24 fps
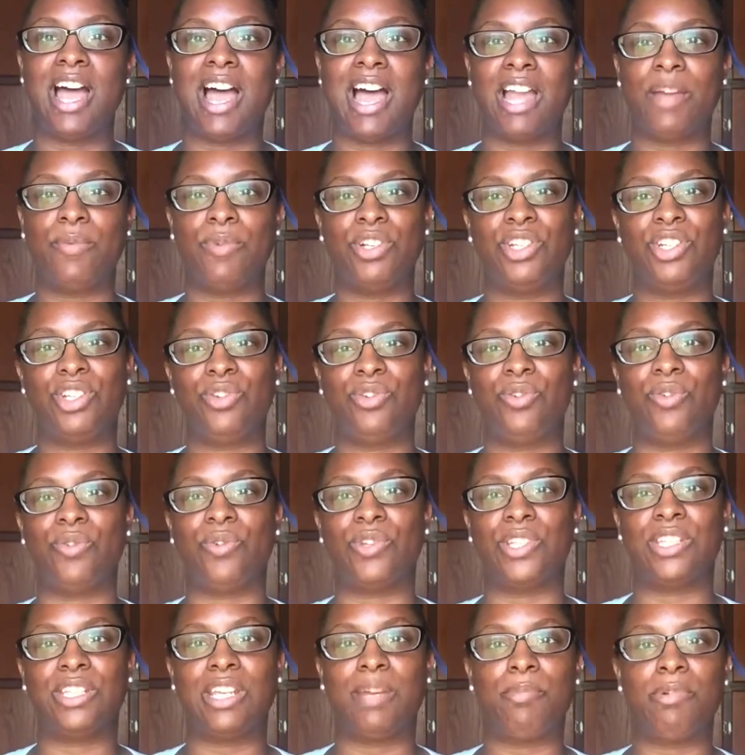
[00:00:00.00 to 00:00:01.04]
I would do
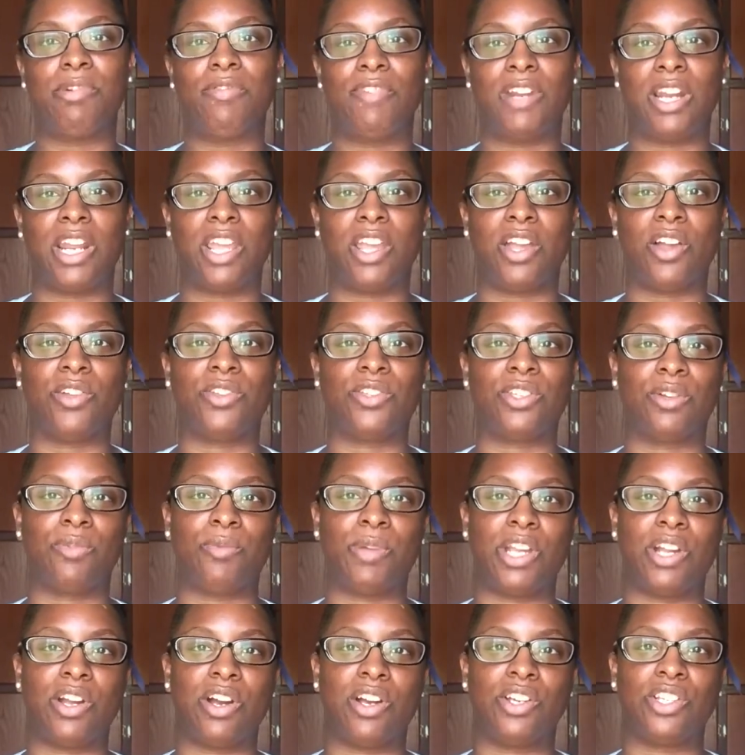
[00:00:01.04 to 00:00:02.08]
separate videos in
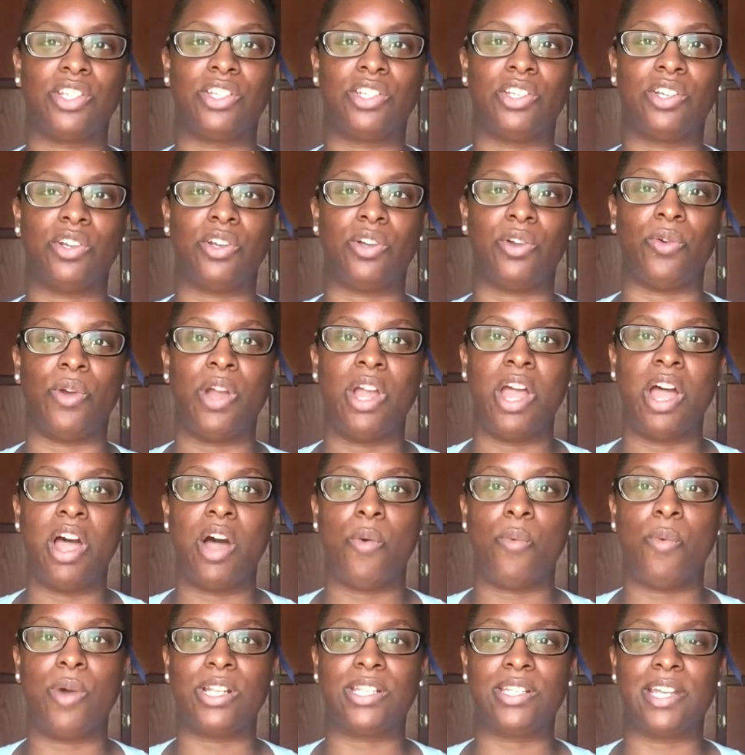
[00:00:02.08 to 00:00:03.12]
regards to
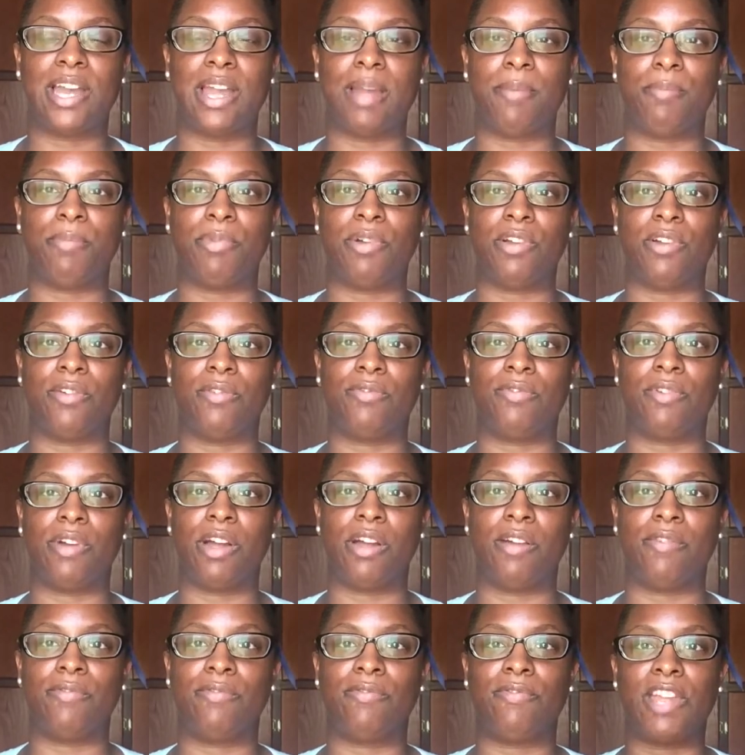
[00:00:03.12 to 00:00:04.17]
what type
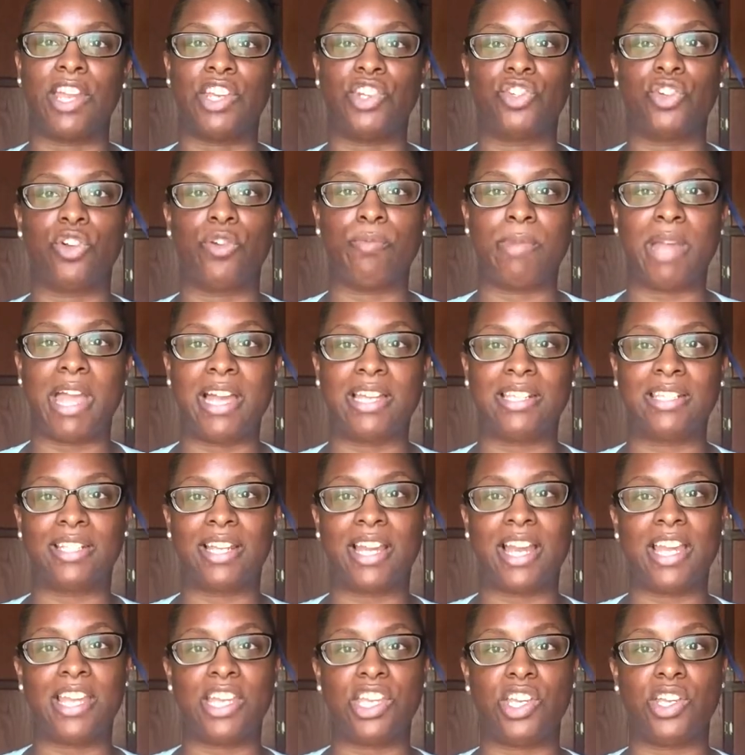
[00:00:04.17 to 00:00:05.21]
of facial mask
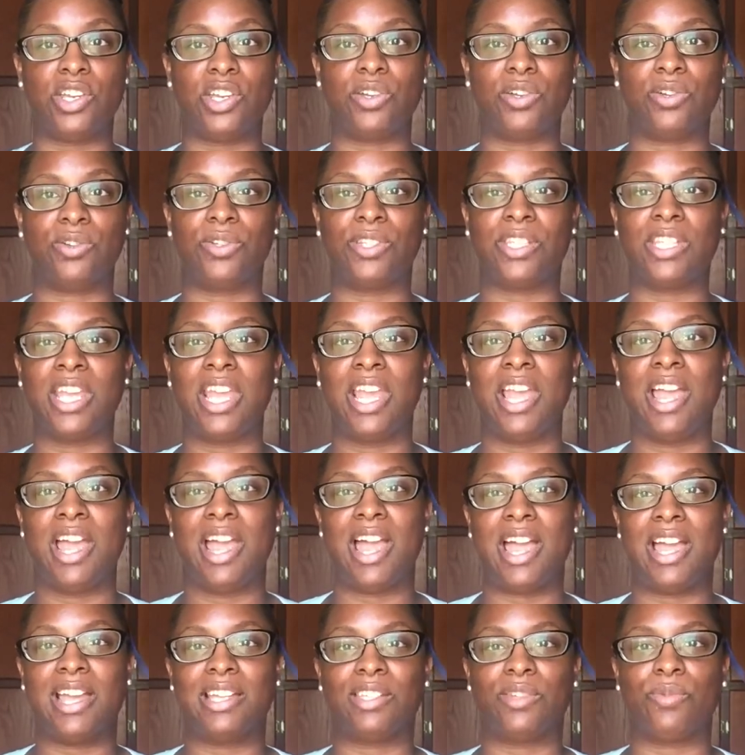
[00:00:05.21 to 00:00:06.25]
I use,
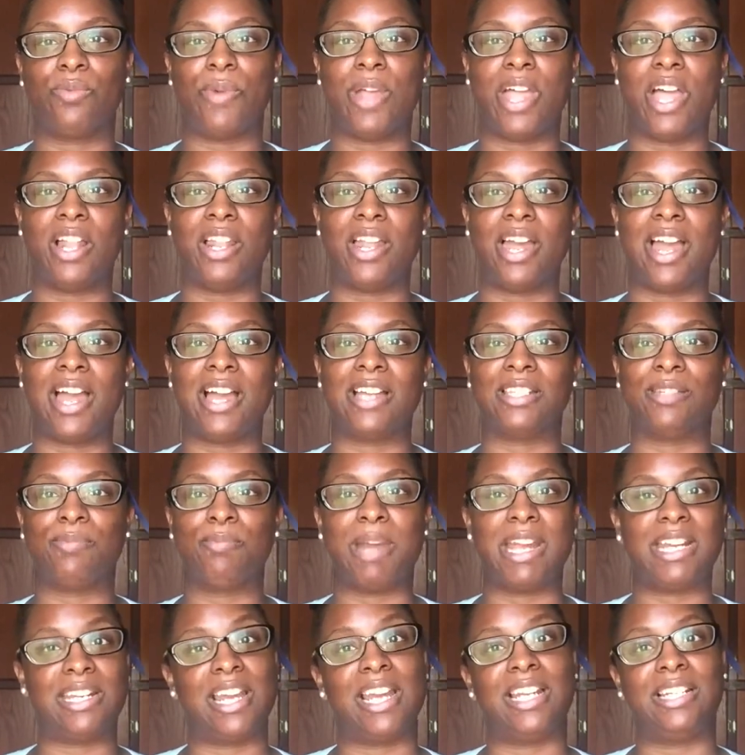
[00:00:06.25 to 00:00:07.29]
as well as
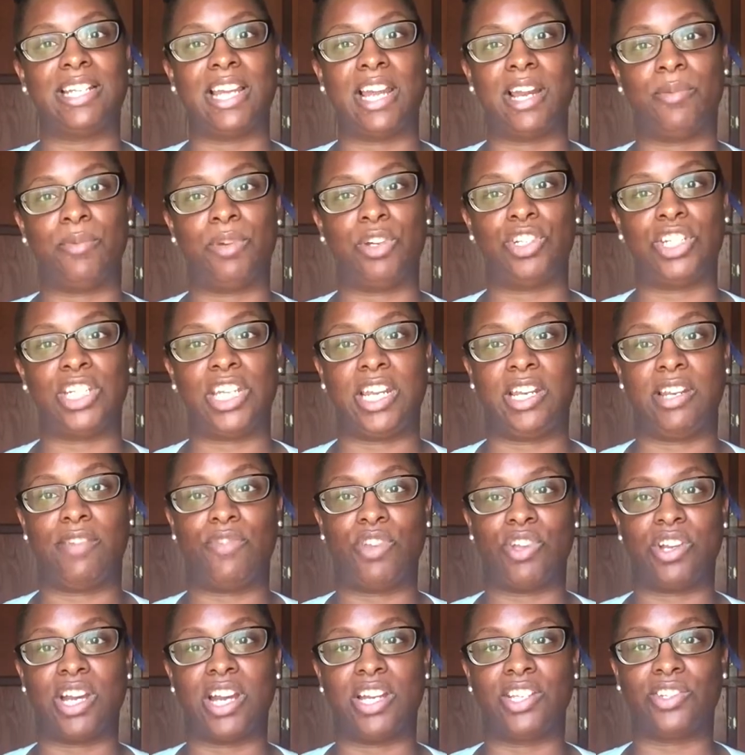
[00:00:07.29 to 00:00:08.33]
my nighttime routine if
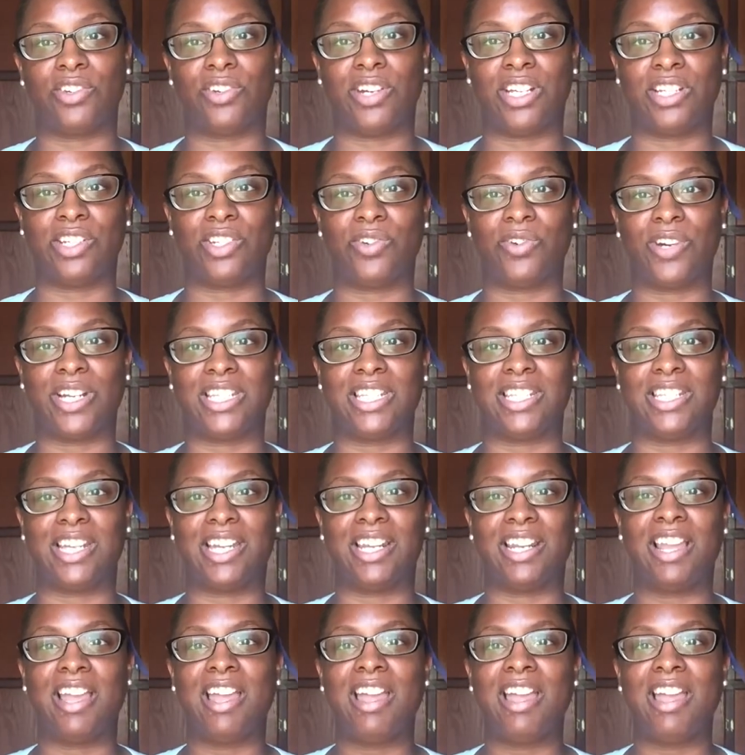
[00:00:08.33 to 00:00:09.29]
you guys are interested.